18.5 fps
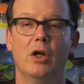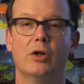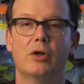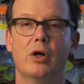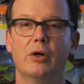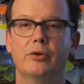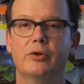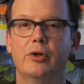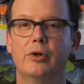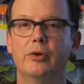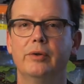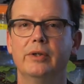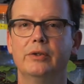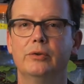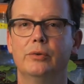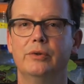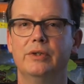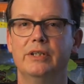
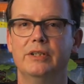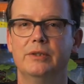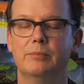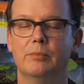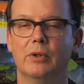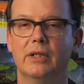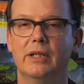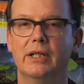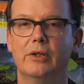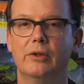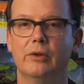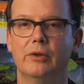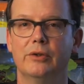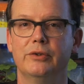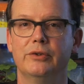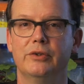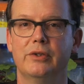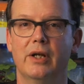Concurrent to these
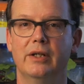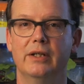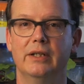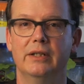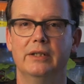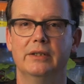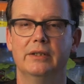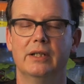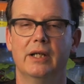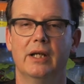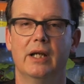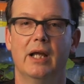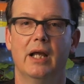molecular studies,